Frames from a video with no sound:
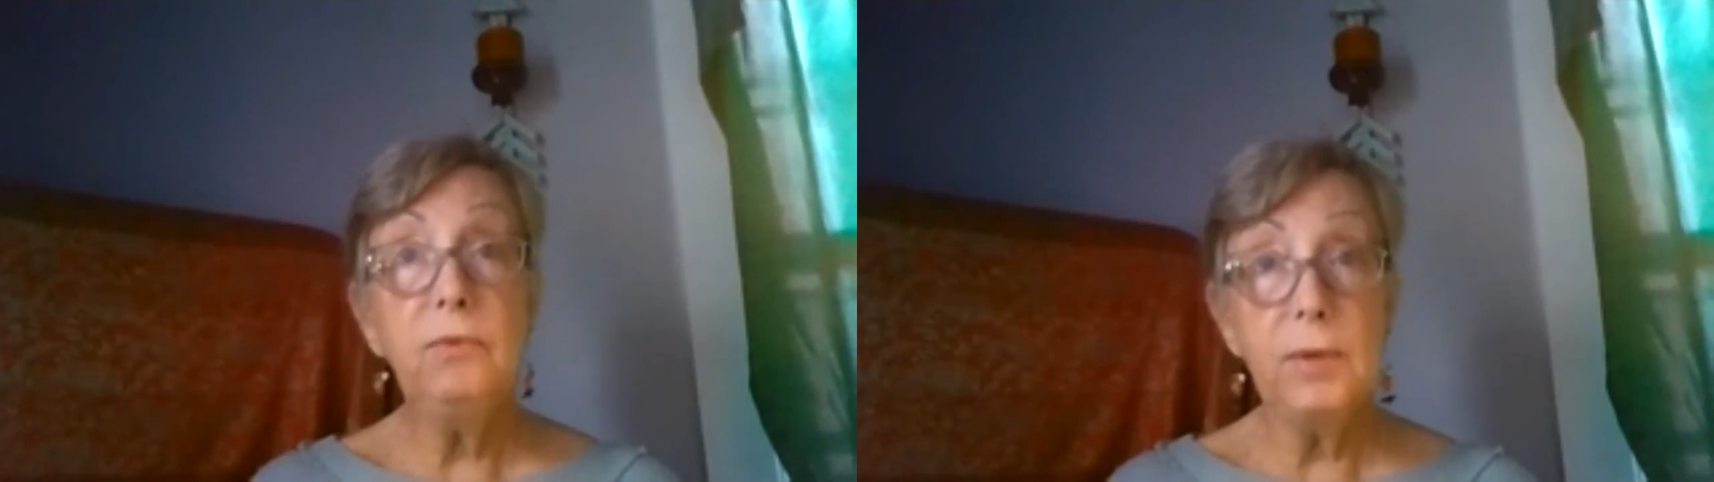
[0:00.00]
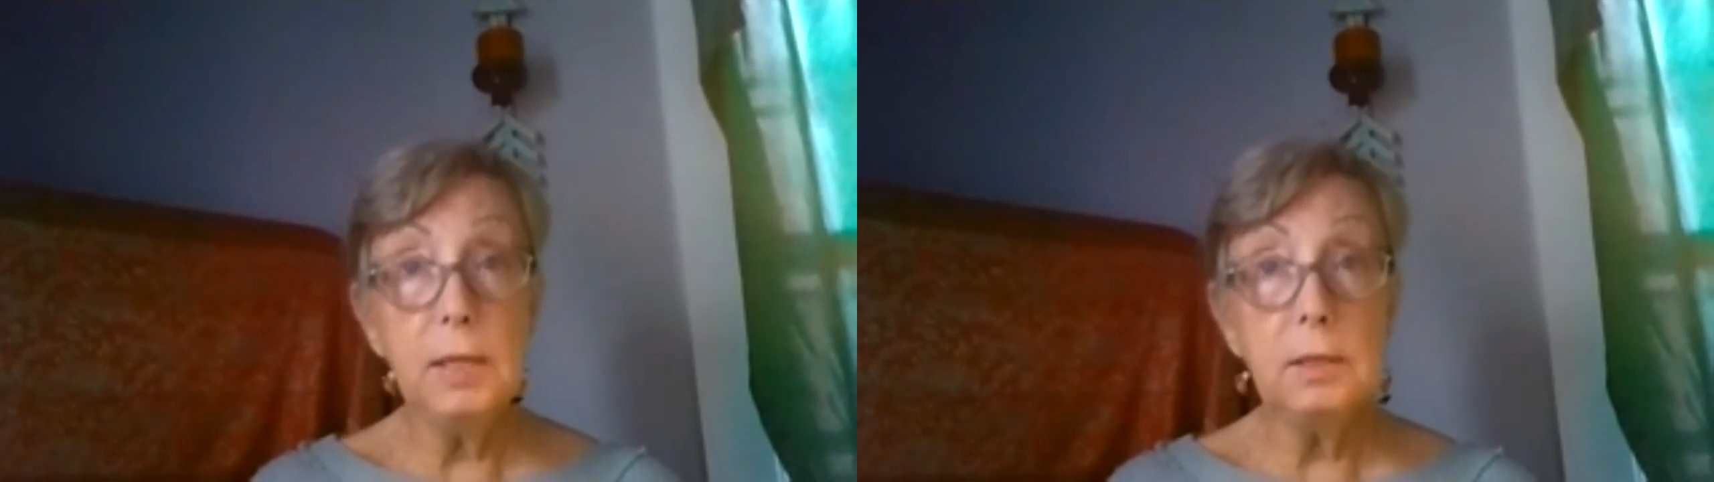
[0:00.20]

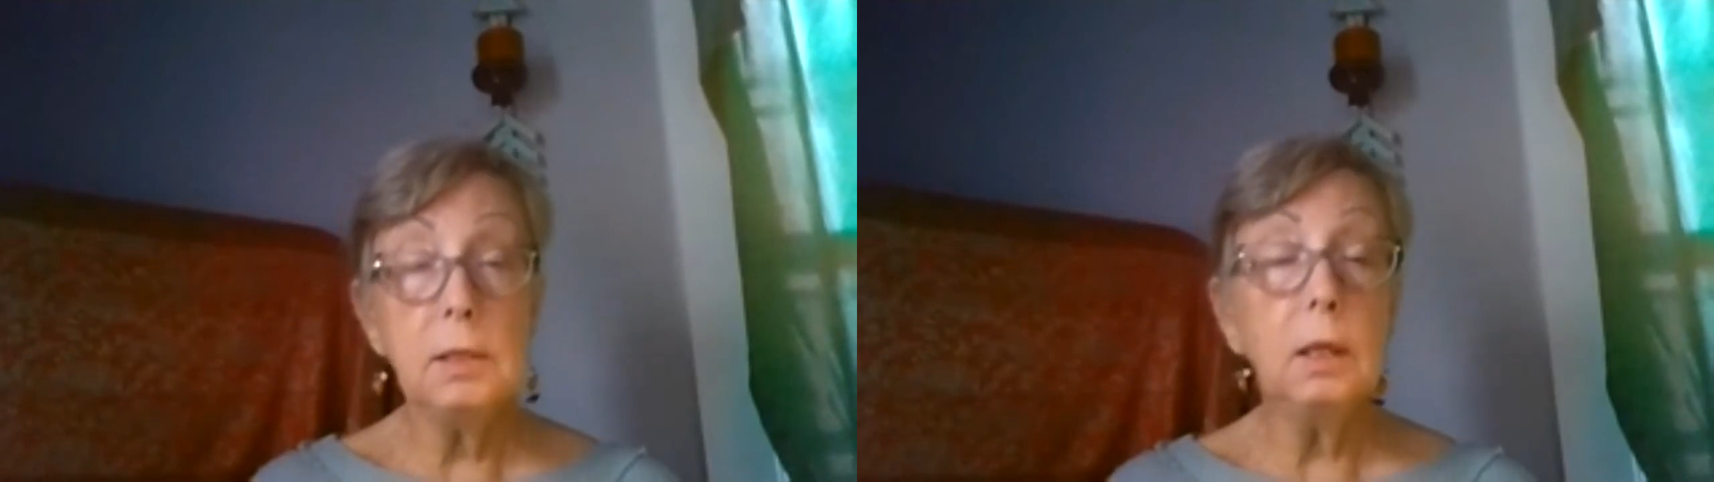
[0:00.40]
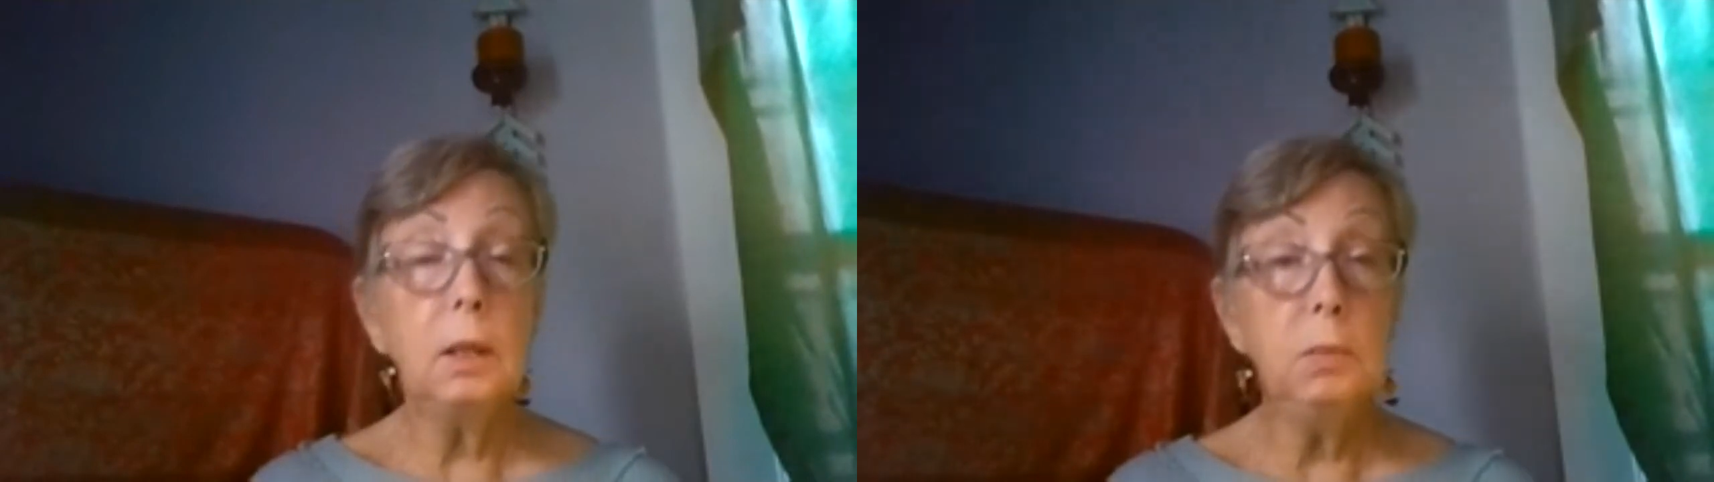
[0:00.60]
feasts
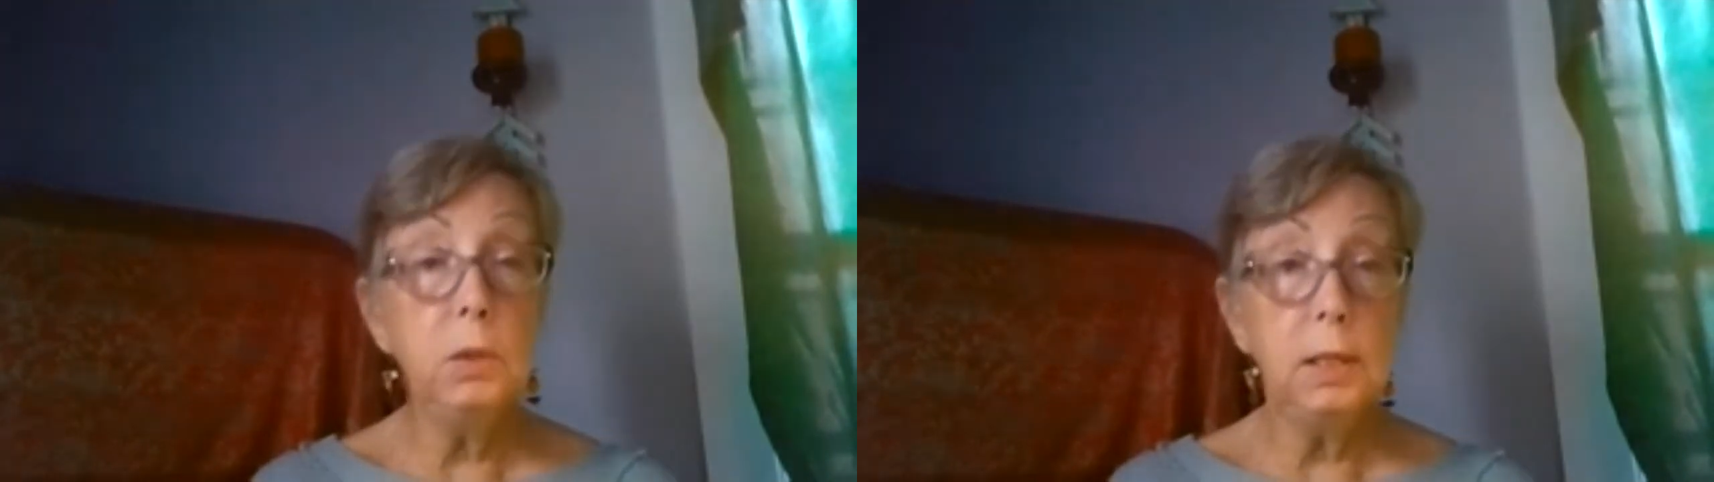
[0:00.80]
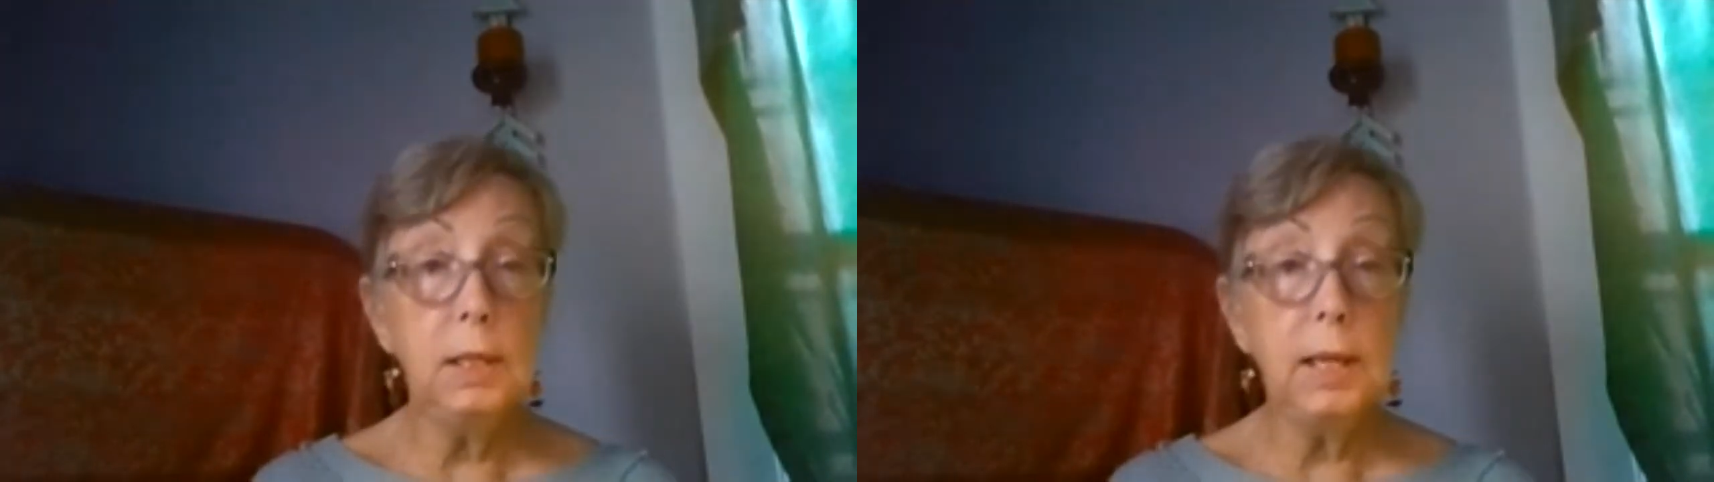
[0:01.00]
and
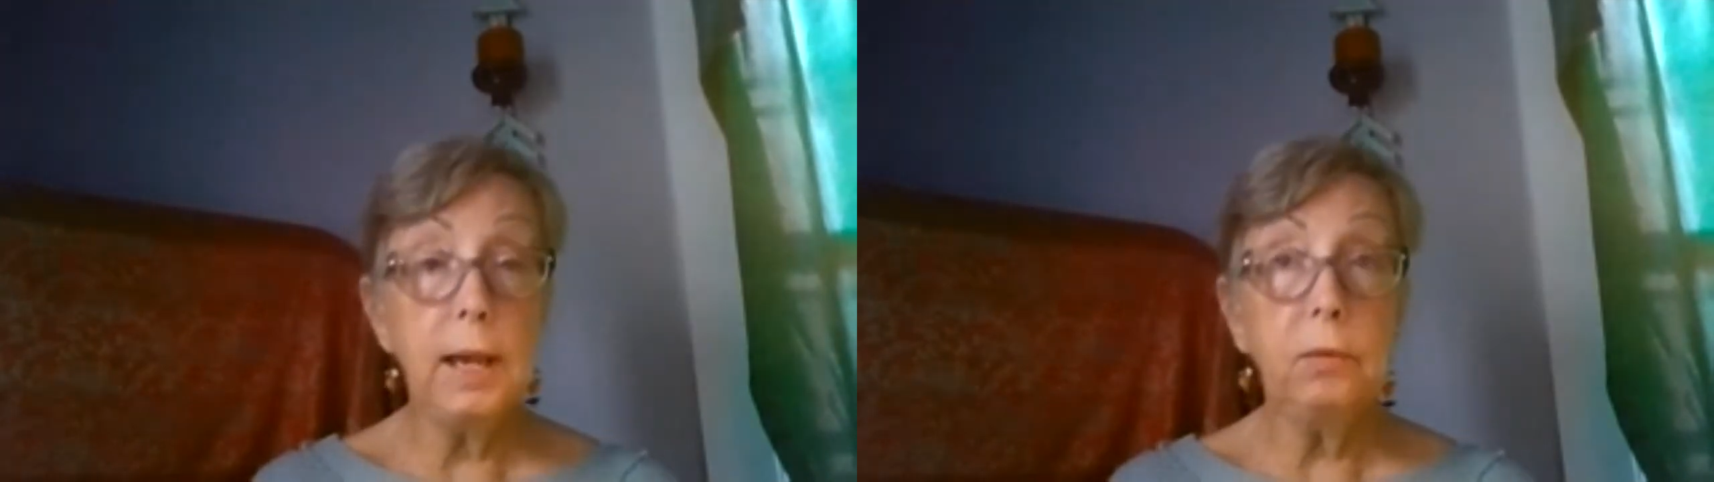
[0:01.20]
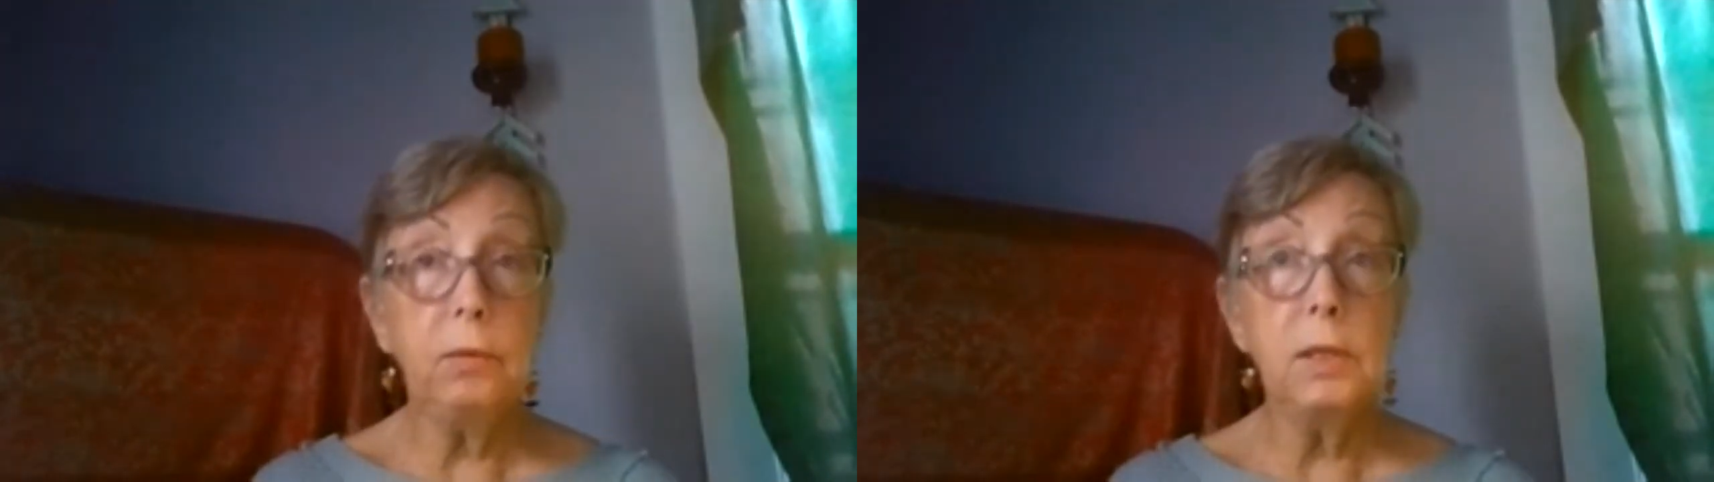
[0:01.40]
community
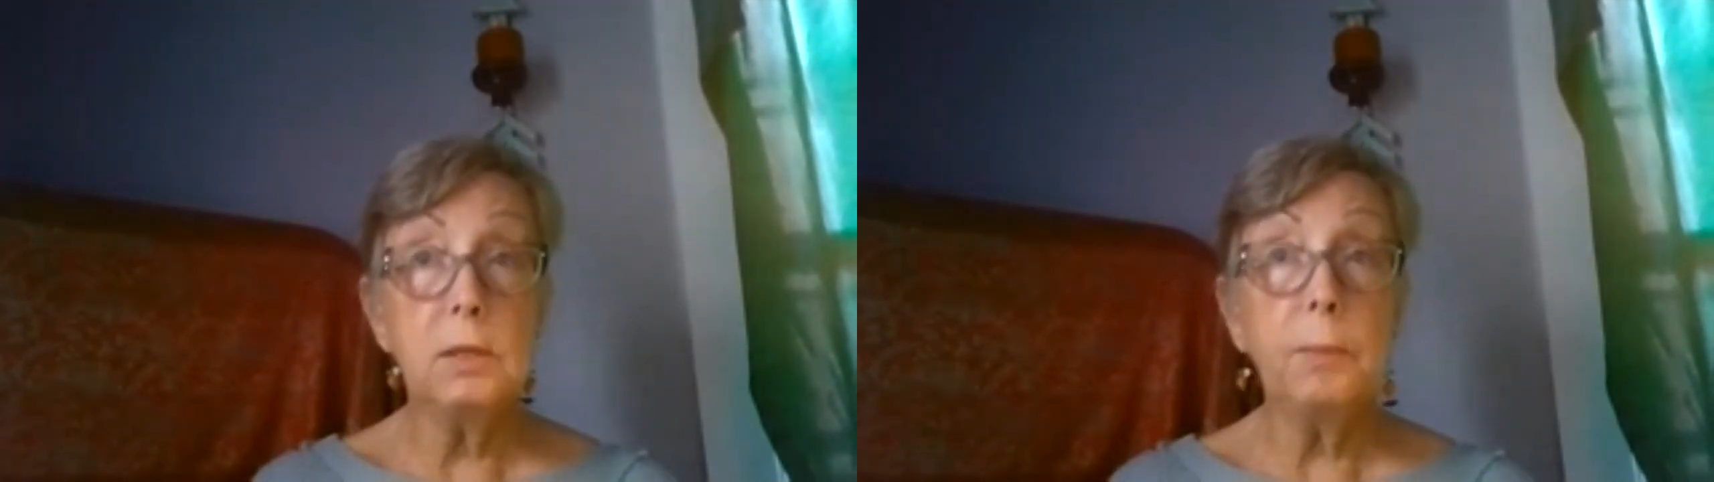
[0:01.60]
gatherings,